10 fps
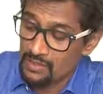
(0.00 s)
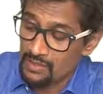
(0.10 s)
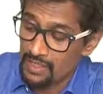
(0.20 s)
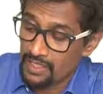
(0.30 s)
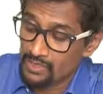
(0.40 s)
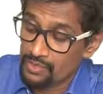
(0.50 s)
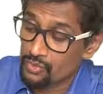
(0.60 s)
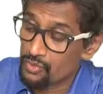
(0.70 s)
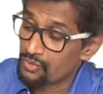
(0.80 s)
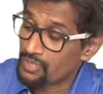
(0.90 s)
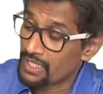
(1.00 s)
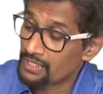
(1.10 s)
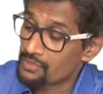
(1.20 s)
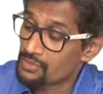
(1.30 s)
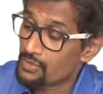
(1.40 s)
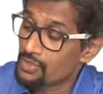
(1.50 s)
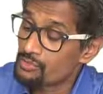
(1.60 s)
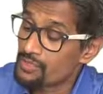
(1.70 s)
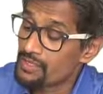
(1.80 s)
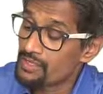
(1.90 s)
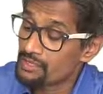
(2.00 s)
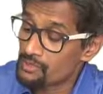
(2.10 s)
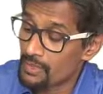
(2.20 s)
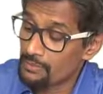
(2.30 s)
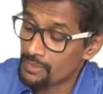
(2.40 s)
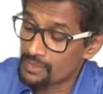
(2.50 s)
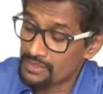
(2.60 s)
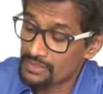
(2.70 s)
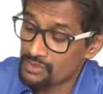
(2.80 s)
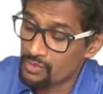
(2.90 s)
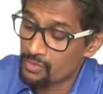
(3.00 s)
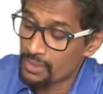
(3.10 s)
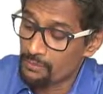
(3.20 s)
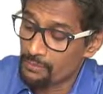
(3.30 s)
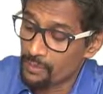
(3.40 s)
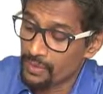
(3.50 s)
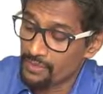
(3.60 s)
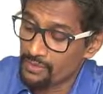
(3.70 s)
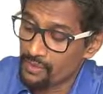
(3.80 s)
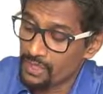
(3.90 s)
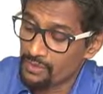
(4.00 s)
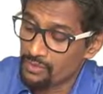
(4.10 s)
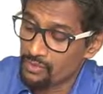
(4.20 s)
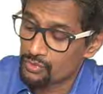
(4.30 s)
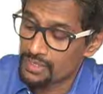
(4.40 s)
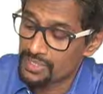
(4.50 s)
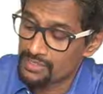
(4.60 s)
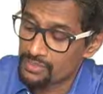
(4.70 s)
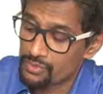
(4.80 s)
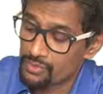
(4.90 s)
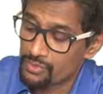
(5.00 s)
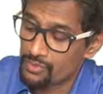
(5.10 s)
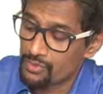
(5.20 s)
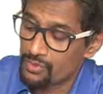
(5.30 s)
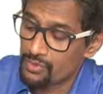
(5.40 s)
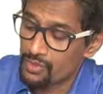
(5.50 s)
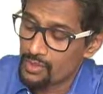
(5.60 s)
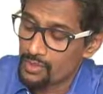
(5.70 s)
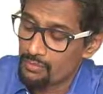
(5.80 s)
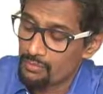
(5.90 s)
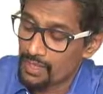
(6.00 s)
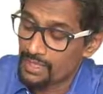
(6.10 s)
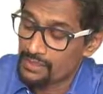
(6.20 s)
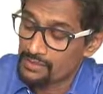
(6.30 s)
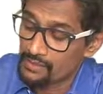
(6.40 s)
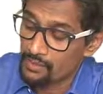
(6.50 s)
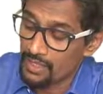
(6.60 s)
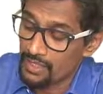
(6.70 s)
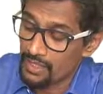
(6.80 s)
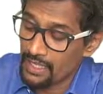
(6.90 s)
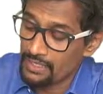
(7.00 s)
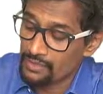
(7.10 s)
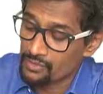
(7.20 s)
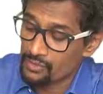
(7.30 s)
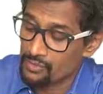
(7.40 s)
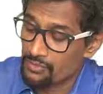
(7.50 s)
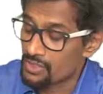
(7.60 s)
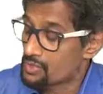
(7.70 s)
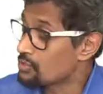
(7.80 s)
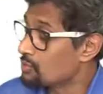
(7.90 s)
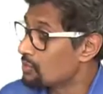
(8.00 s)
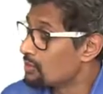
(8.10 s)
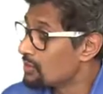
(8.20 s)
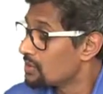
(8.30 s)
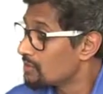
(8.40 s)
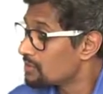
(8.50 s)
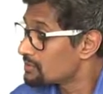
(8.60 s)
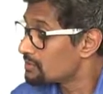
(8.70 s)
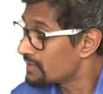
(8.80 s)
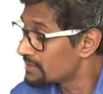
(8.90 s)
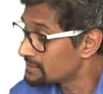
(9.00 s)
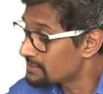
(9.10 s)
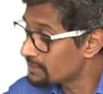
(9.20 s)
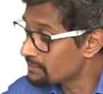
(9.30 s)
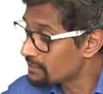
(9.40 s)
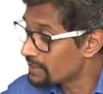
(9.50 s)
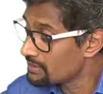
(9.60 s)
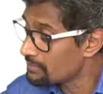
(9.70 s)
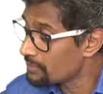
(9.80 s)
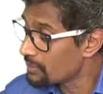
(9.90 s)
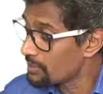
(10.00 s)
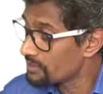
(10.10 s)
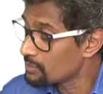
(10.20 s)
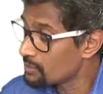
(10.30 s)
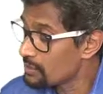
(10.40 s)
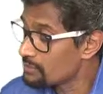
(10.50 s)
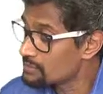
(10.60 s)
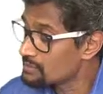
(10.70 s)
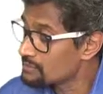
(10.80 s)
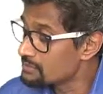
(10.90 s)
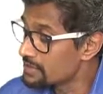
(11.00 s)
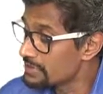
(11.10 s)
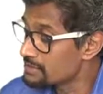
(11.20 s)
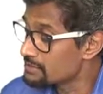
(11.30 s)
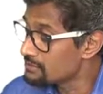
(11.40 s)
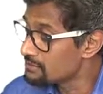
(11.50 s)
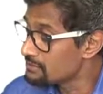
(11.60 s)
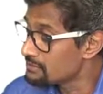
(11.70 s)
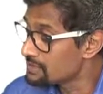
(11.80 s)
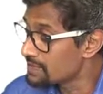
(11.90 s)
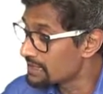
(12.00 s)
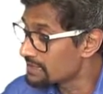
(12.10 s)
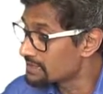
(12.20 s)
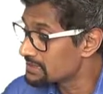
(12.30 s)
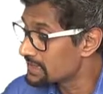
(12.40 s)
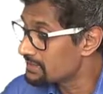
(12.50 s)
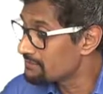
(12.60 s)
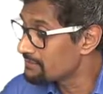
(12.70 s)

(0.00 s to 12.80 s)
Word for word: into rate is going to be twelve percent, so one point one two raised to two minus one, and then going to be two. So let's see, one point one two into itself